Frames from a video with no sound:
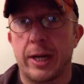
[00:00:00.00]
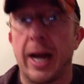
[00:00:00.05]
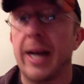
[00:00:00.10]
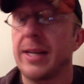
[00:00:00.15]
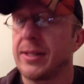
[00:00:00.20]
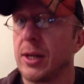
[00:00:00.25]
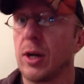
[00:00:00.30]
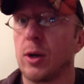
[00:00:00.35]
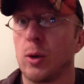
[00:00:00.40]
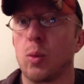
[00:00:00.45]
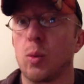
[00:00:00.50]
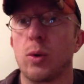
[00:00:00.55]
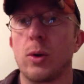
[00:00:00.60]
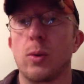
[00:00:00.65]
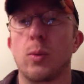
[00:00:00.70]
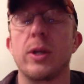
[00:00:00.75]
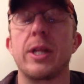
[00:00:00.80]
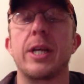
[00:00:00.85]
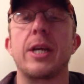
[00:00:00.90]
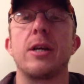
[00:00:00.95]
guys that are in
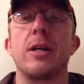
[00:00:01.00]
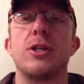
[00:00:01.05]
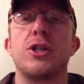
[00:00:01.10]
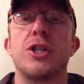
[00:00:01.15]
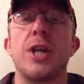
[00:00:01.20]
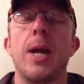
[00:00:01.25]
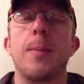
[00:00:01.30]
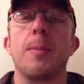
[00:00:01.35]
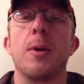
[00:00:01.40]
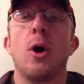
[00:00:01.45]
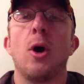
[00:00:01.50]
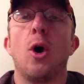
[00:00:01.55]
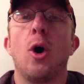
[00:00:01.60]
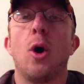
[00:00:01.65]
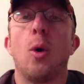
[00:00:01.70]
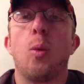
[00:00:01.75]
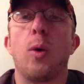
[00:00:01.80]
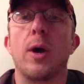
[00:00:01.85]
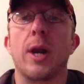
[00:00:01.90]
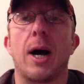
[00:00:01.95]
really good shape,
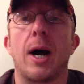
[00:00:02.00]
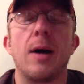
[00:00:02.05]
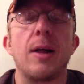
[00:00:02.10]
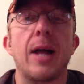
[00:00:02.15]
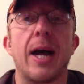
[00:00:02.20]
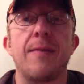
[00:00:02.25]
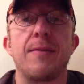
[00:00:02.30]
what I'll